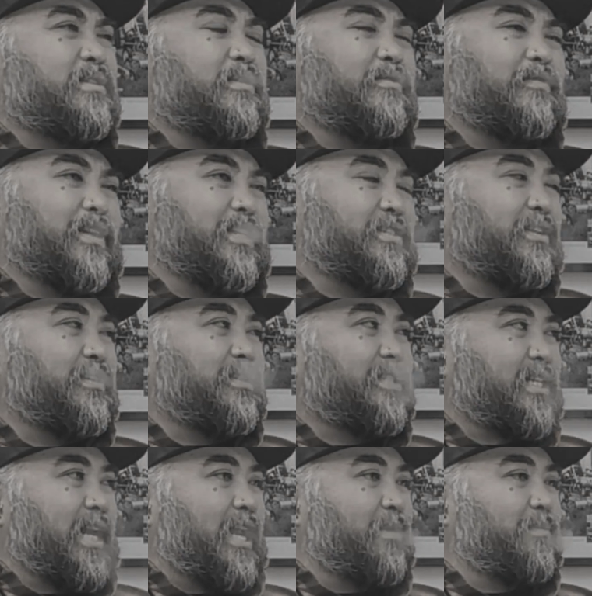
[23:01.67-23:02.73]
you invest all this
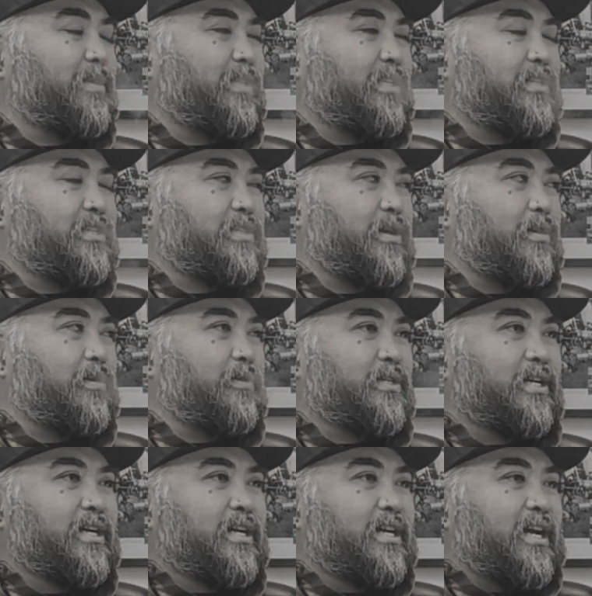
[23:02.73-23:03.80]
time into these shows,
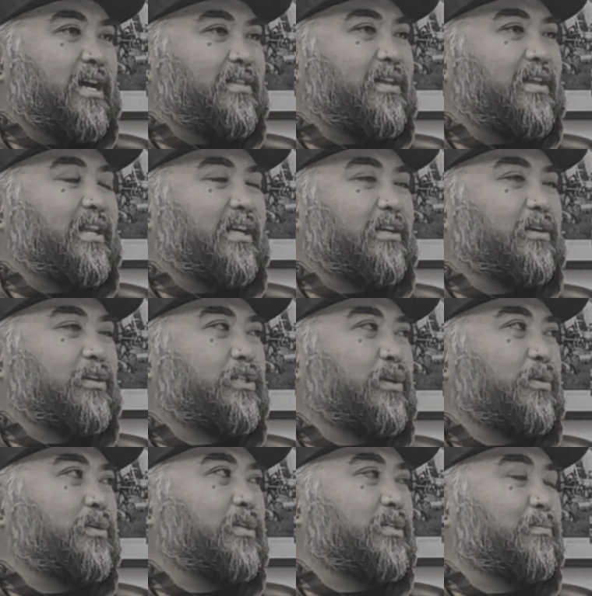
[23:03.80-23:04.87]
and then like you're
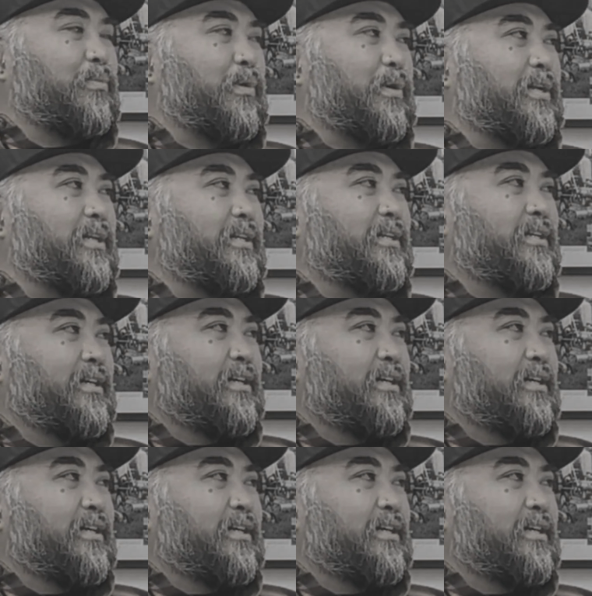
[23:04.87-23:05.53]
so disappointed